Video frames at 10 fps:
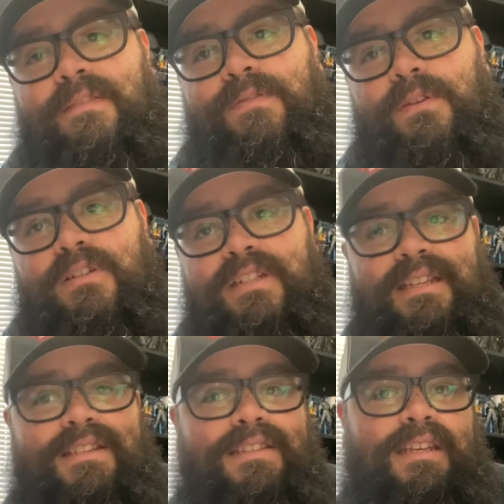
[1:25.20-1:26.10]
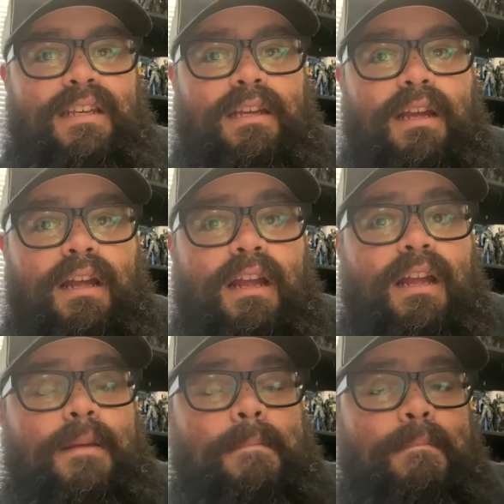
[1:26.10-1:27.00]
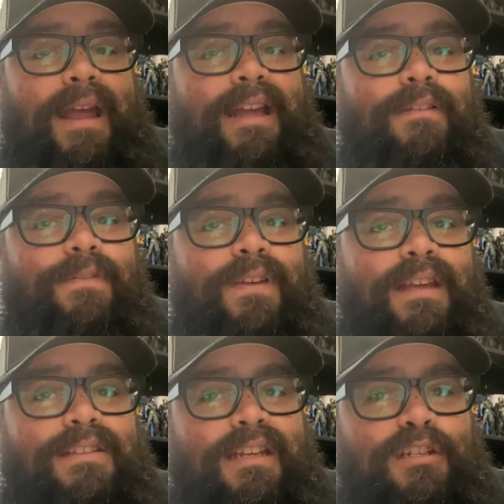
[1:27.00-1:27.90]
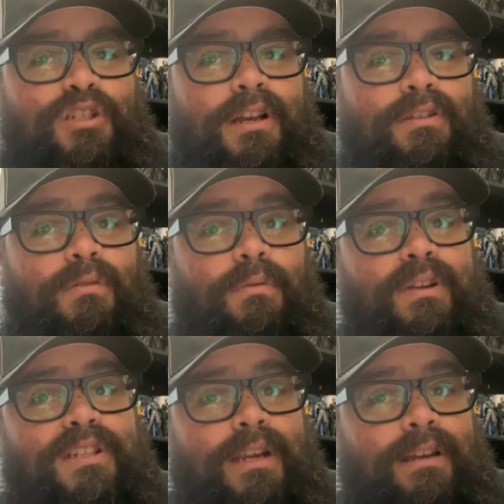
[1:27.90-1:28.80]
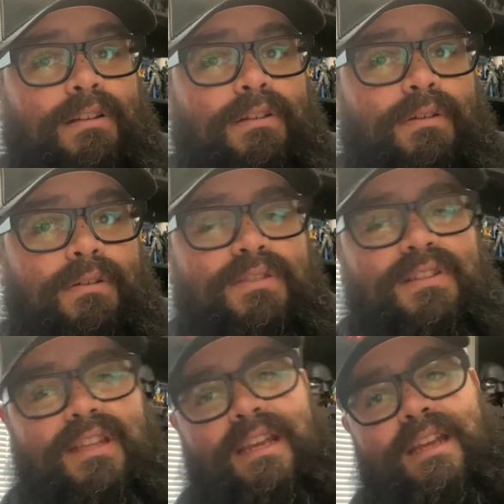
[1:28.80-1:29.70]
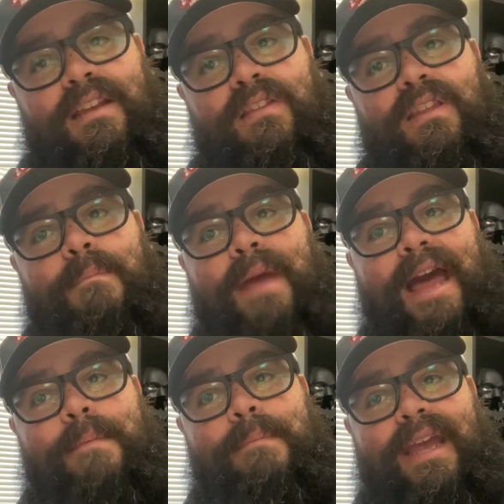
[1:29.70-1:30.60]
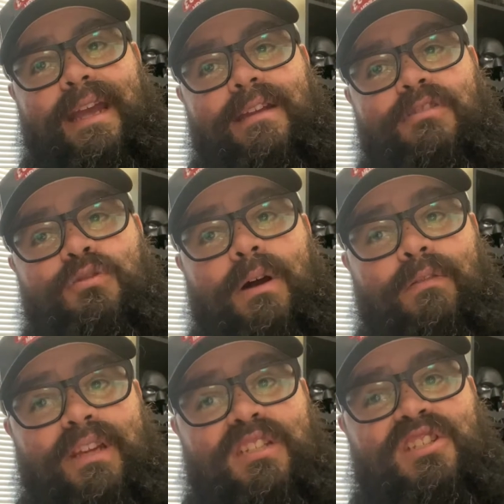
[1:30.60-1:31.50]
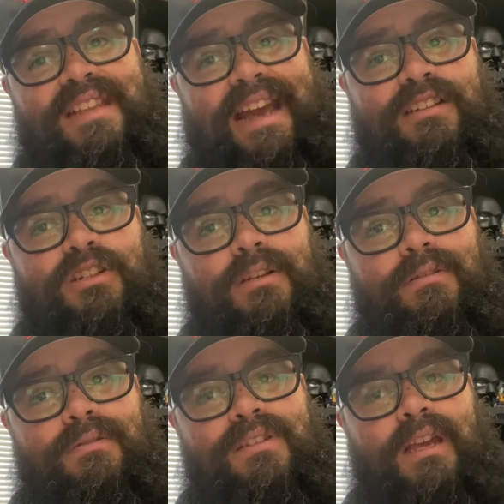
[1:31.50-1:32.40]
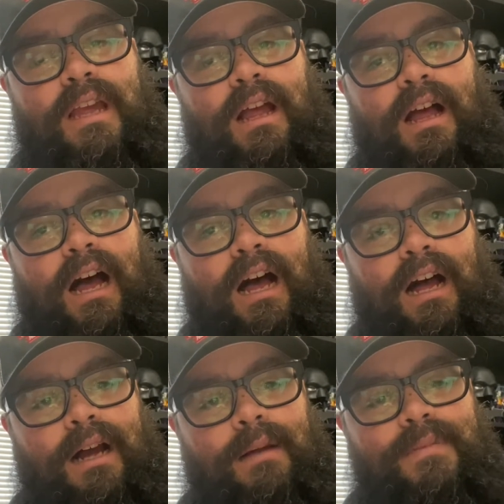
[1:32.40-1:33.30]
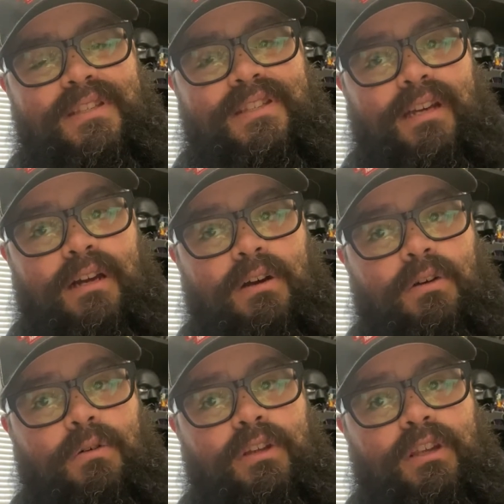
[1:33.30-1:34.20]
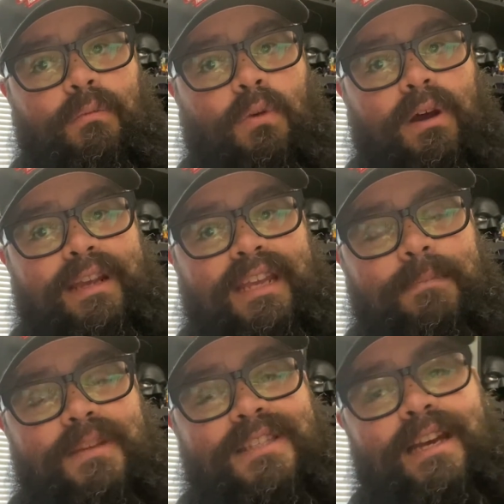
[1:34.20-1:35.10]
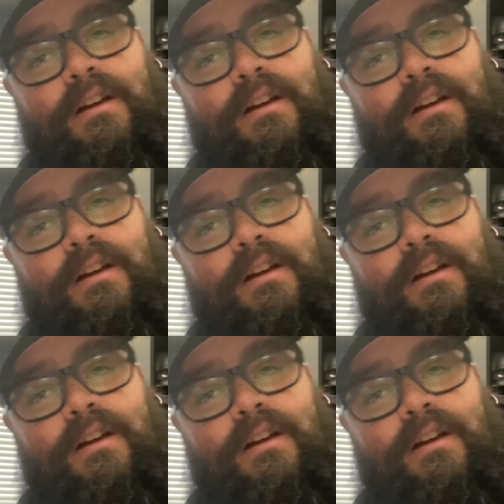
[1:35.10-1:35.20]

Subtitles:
for DC Mega Figs in general, which includes the Batman 12-inch statues. So you want to keep this out.